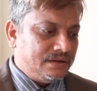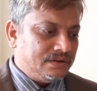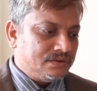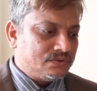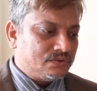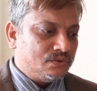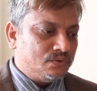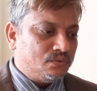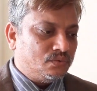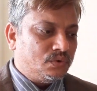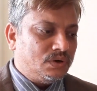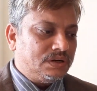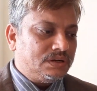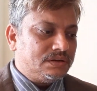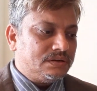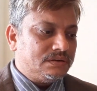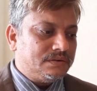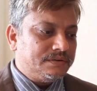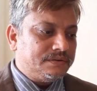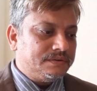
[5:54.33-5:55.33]
So what
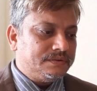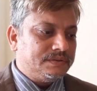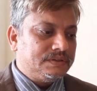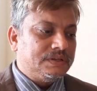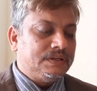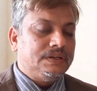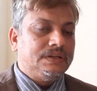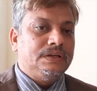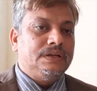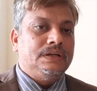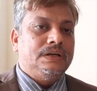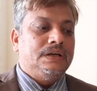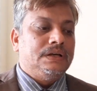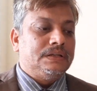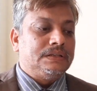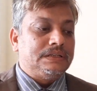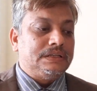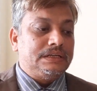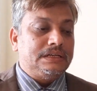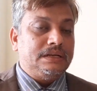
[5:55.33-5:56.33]

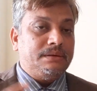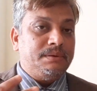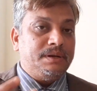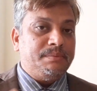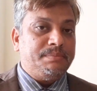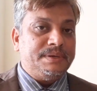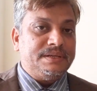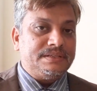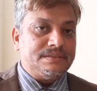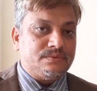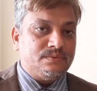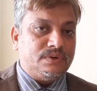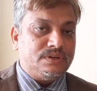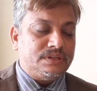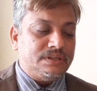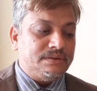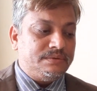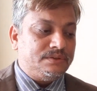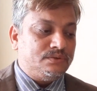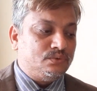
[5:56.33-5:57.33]
the developers, what
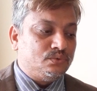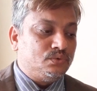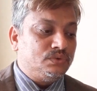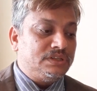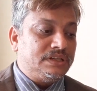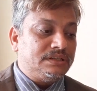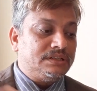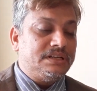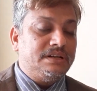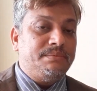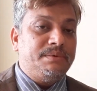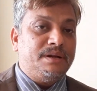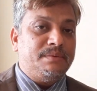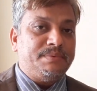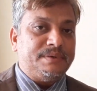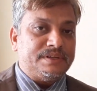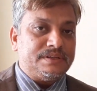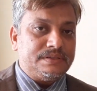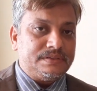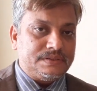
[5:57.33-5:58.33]
they do, their
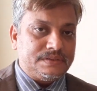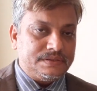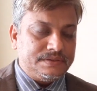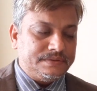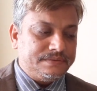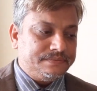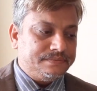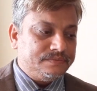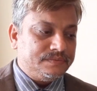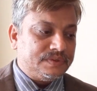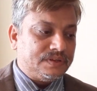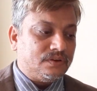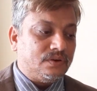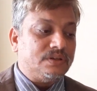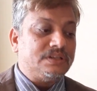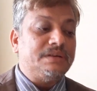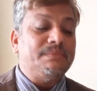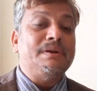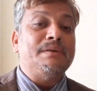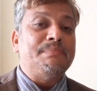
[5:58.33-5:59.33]
developers or
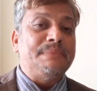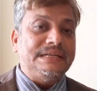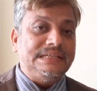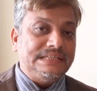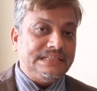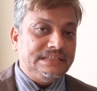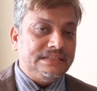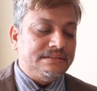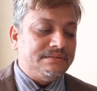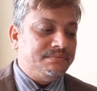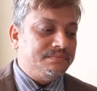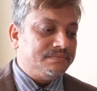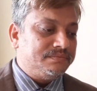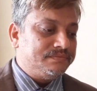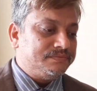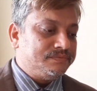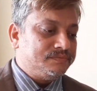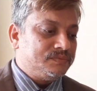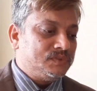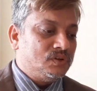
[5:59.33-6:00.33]
development team
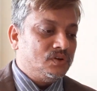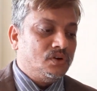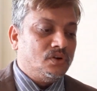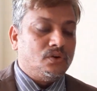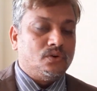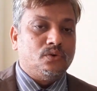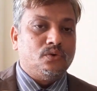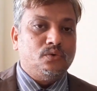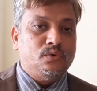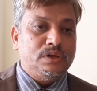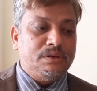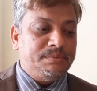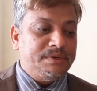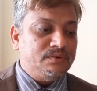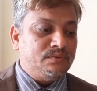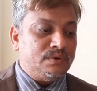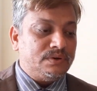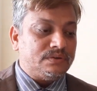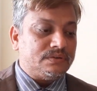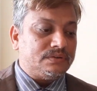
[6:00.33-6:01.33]
who will be
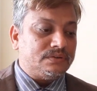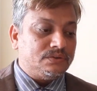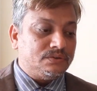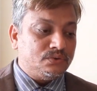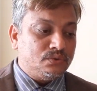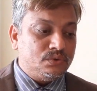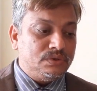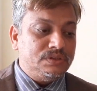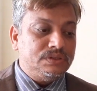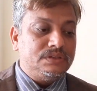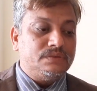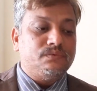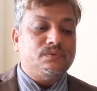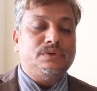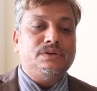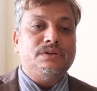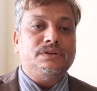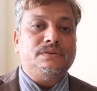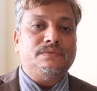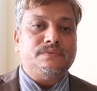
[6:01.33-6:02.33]
doing the
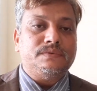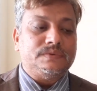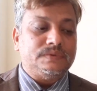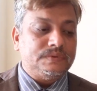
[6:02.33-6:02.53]
work